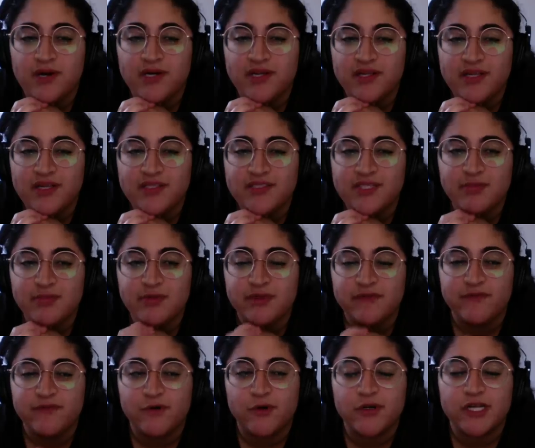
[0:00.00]
did that take
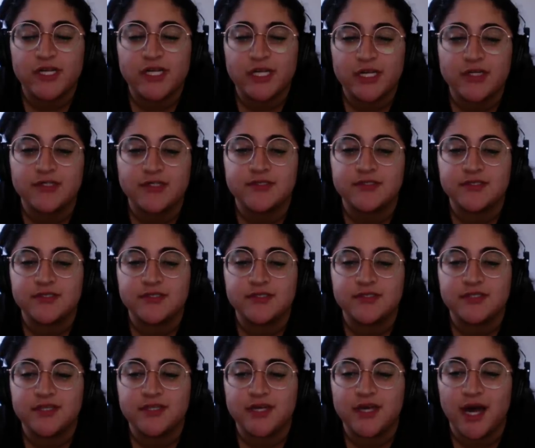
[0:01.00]
me 40 years
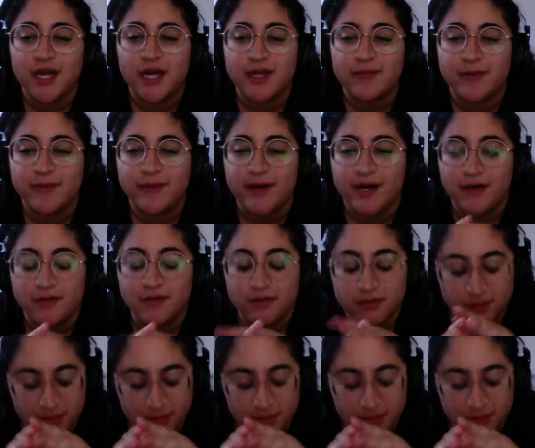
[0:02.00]
to get out of my mouth?